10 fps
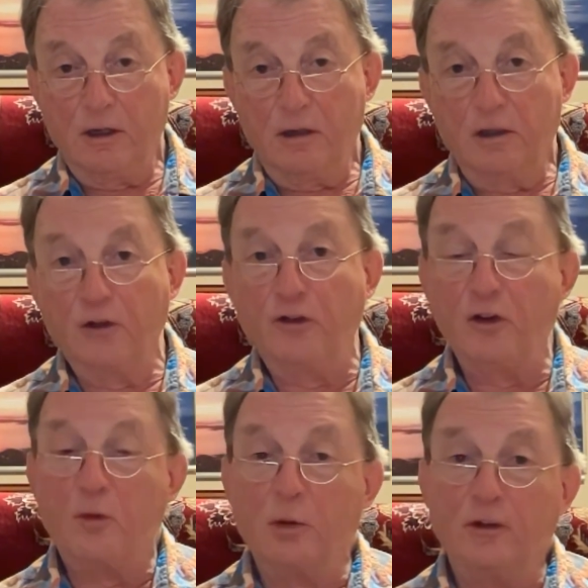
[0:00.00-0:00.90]

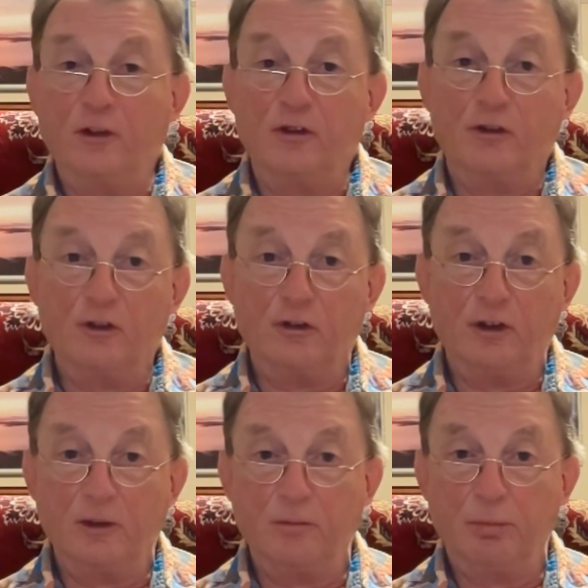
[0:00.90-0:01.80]
considerable assistance
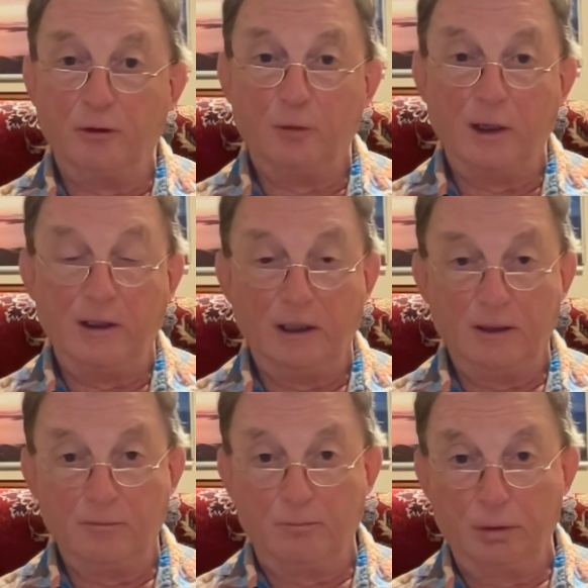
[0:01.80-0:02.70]
in
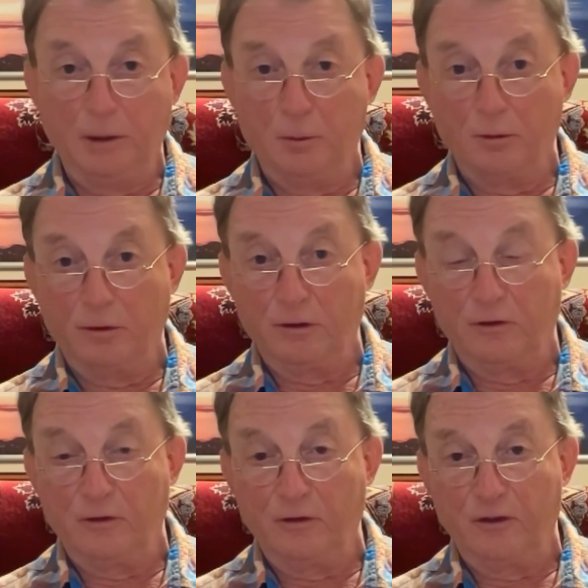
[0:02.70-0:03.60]
persuading people that
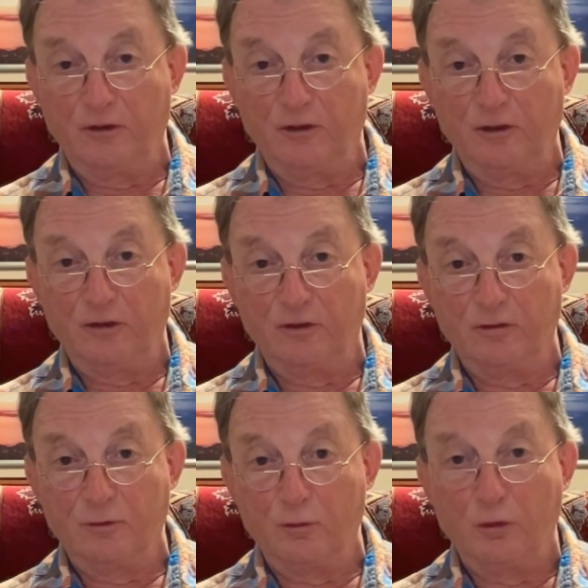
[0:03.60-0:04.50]
this is
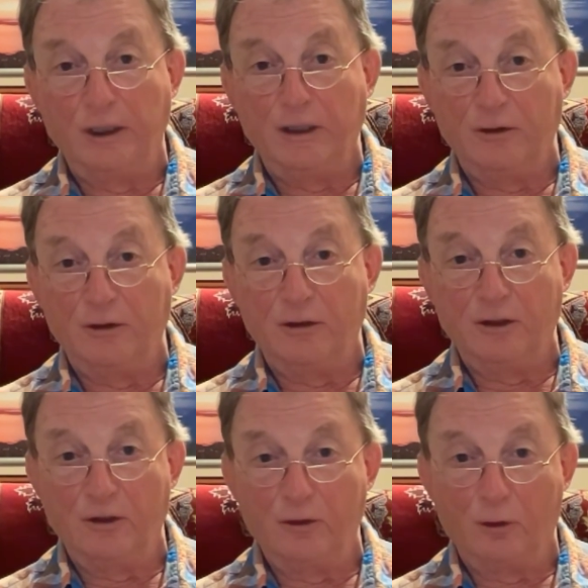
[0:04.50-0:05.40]
real
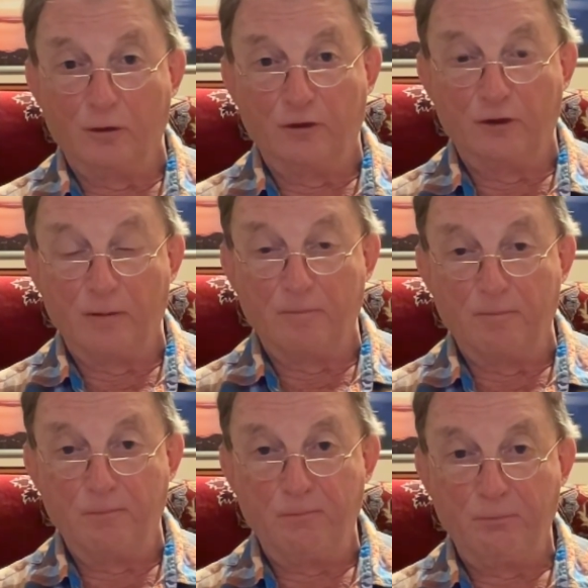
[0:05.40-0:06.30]
and not some
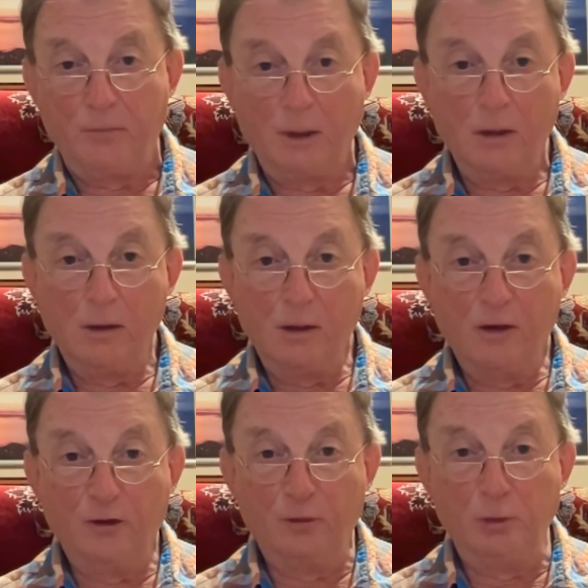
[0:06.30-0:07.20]

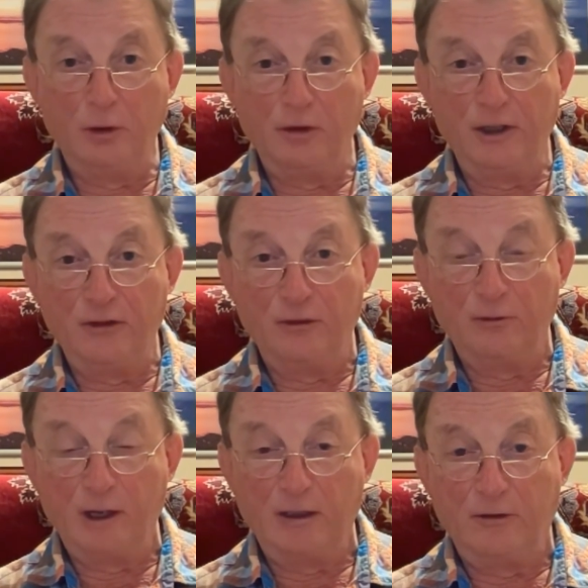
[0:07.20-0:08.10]
spurious
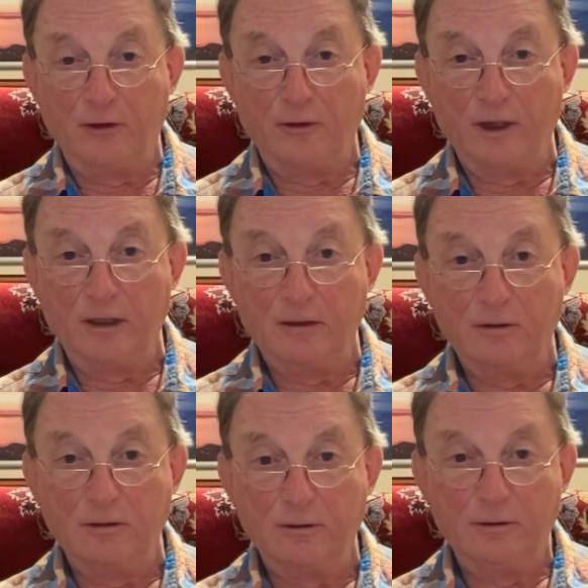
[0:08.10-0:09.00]
effect that they
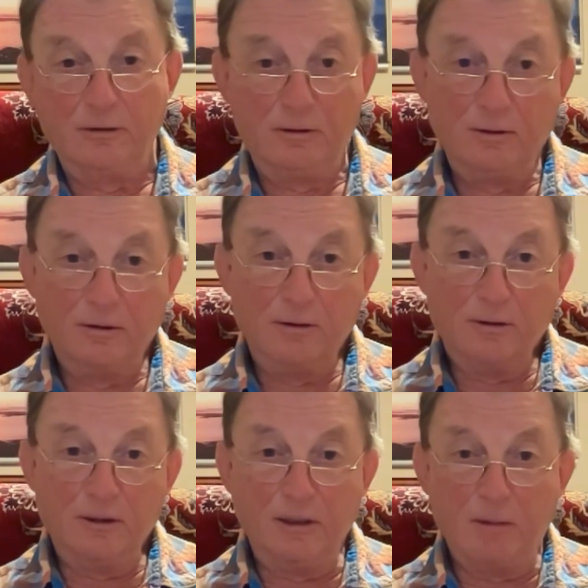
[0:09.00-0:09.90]
can
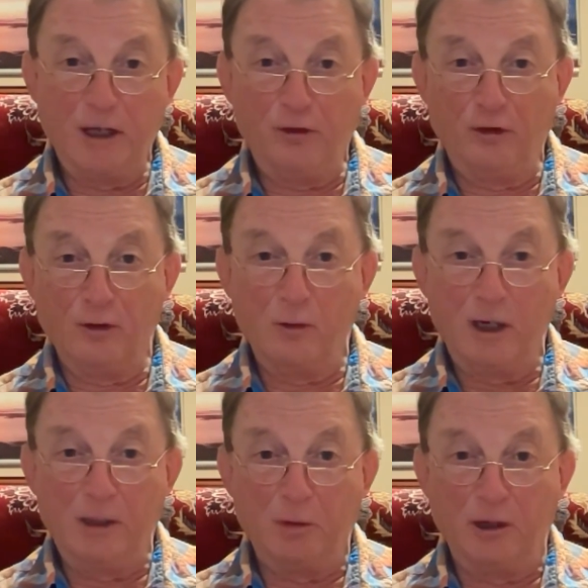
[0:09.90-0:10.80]
imagine
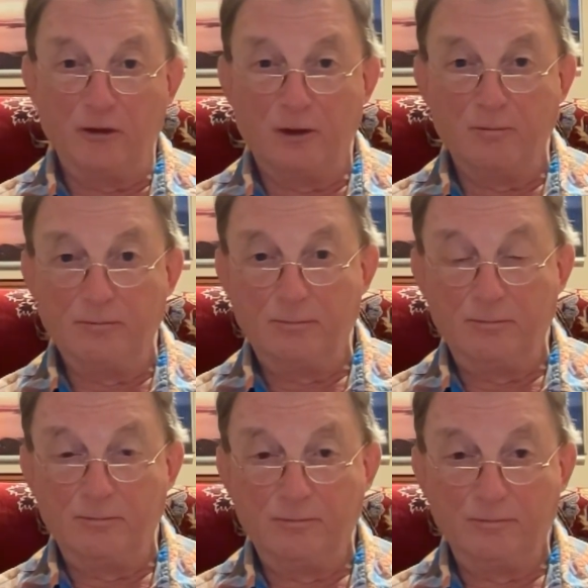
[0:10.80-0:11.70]
away by some
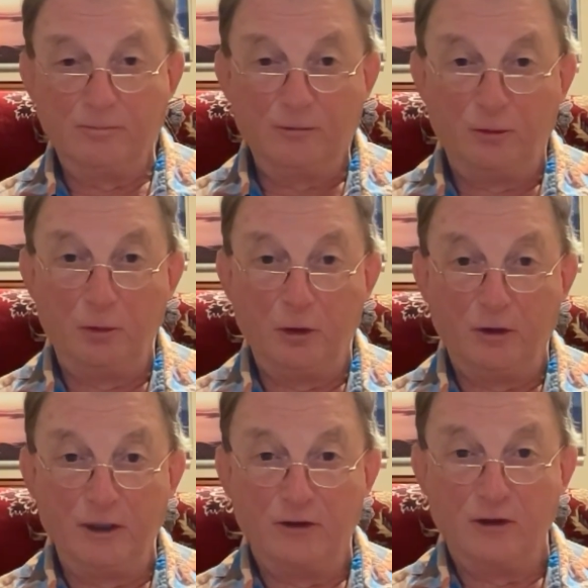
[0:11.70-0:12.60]

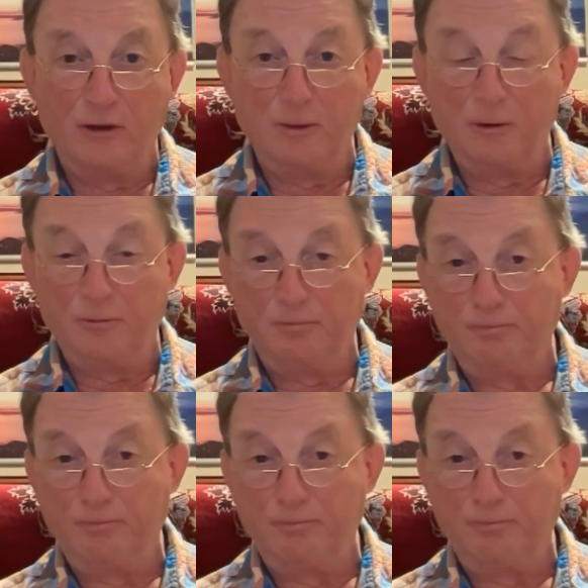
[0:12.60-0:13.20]
spurious argument.